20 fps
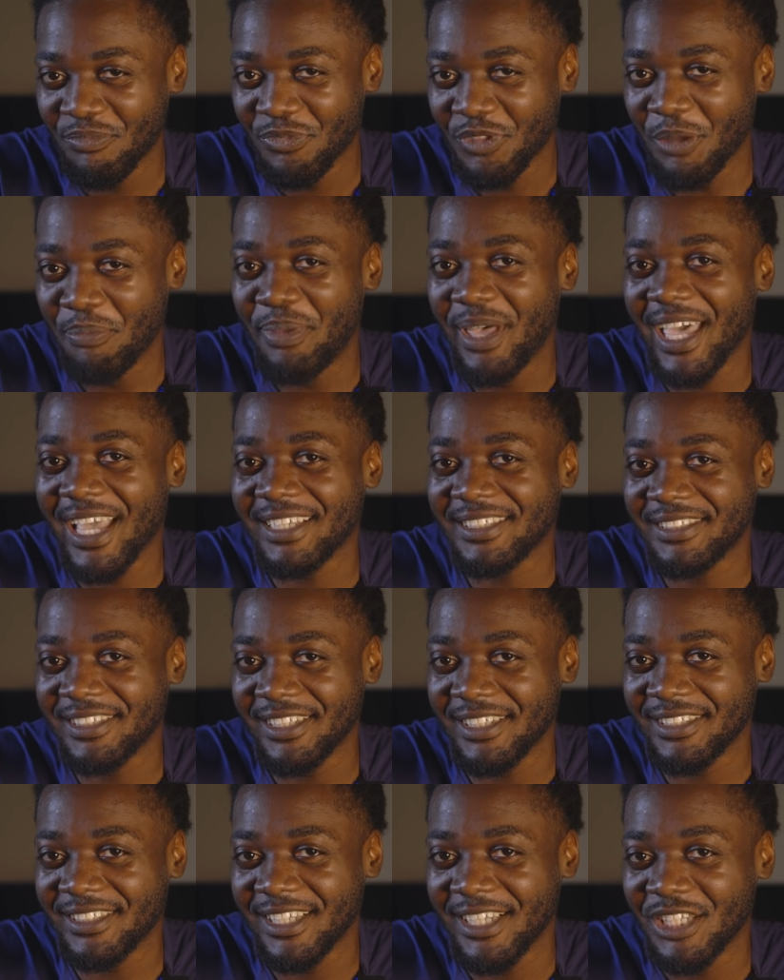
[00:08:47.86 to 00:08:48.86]
The
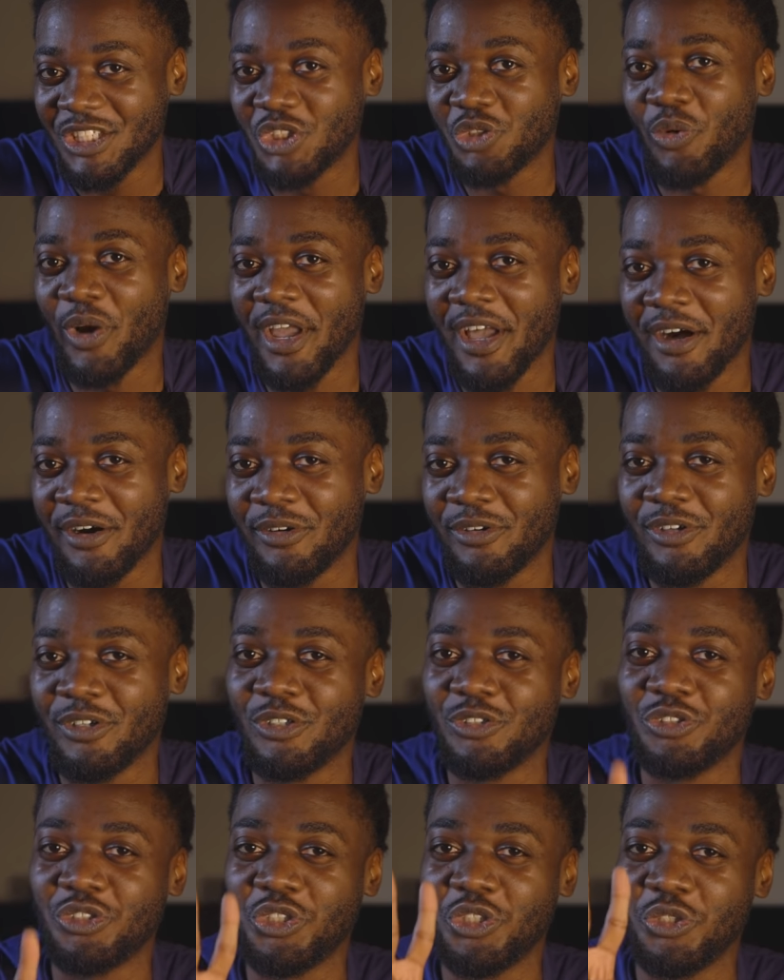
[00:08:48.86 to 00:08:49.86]
Pegasus Trail
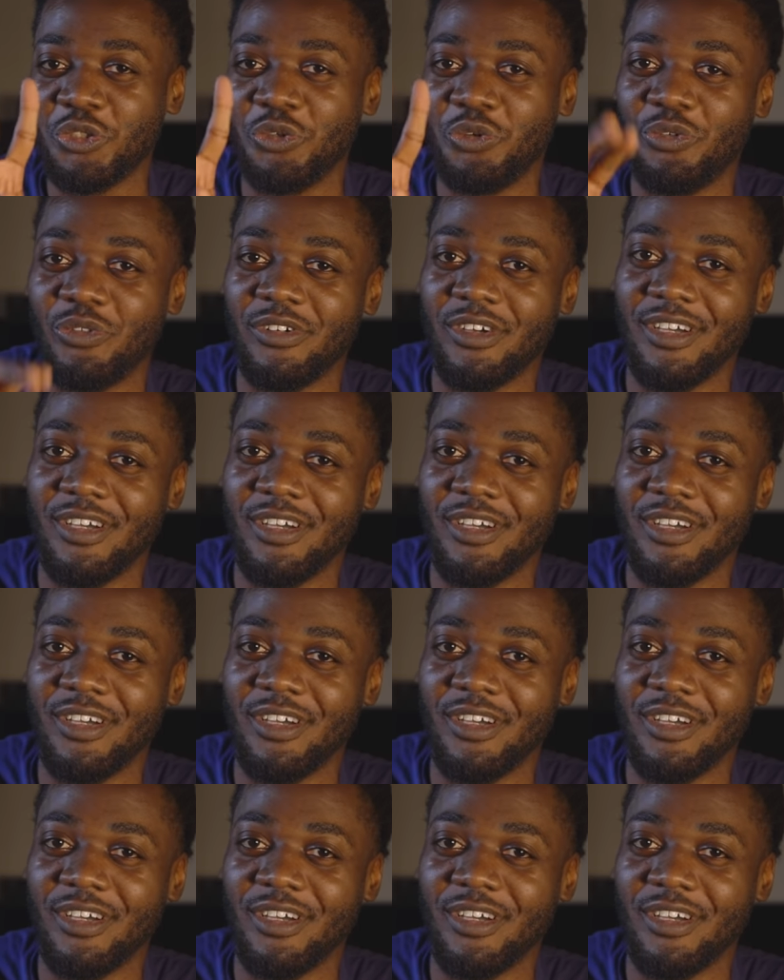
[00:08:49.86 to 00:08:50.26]
2.